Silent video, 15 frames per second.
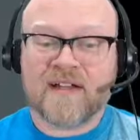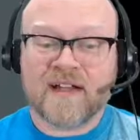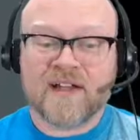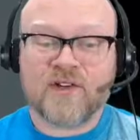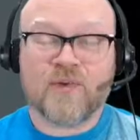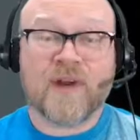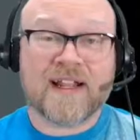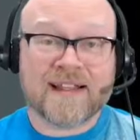a
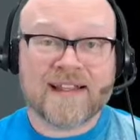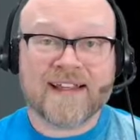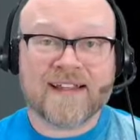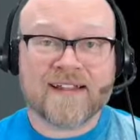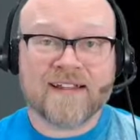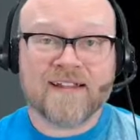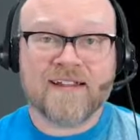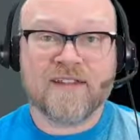direct
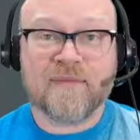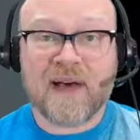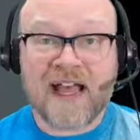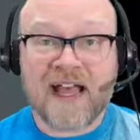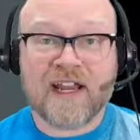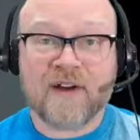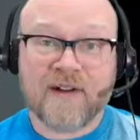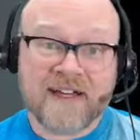link to the
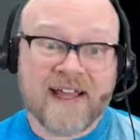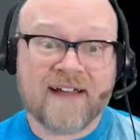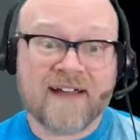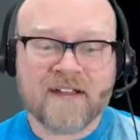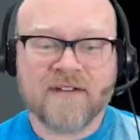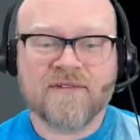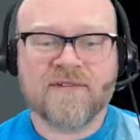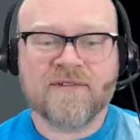binary
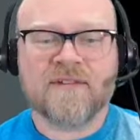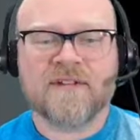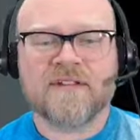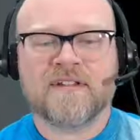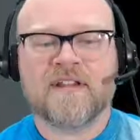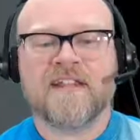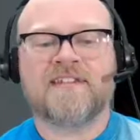downloads. So let's